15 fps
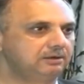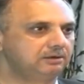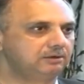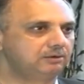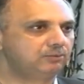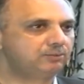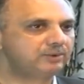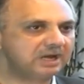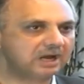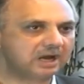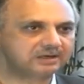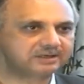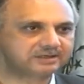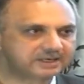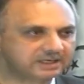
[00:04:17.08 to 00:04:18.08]
We
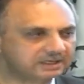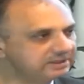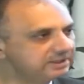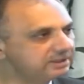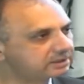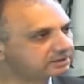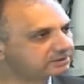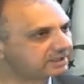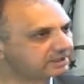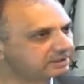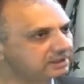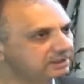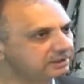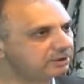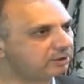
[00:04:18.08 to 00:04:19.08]
are
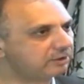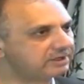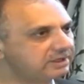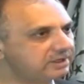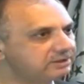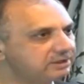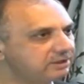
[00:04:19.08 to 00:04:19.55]
technically oriented.